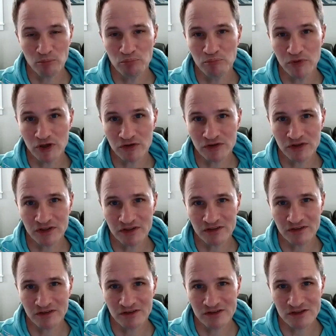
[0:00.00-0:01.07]
billion
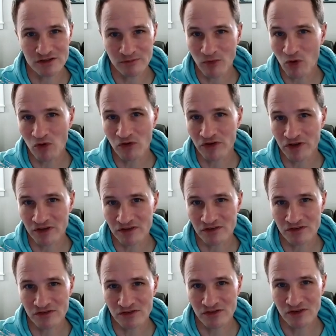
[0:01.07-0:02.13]

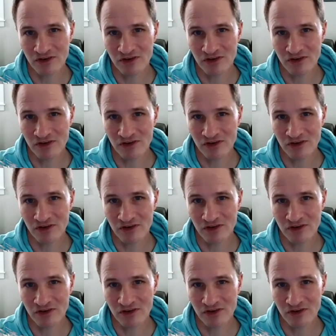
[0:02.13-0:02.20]
simoleons